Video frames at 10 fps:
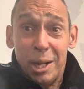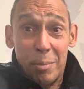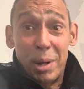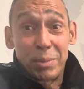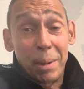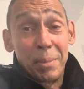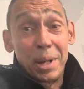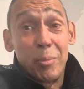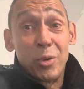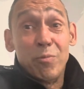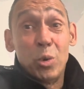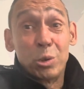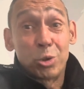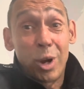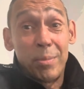But I'm coming up with more
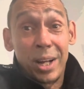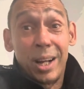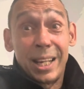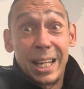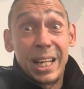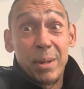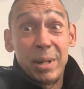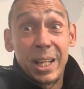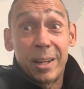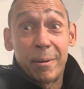drama in a minute.